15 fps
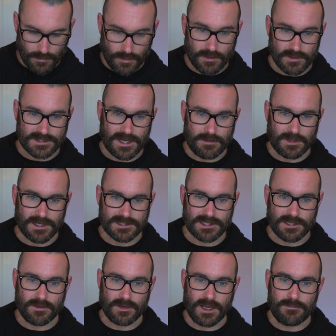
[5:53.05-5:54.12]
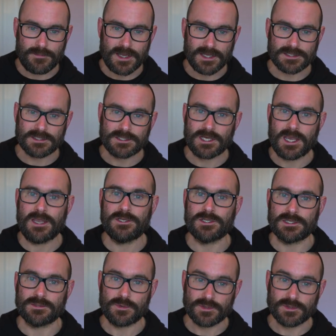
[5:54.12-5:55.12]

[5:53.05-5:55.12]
we would say, well, let's do emit changes.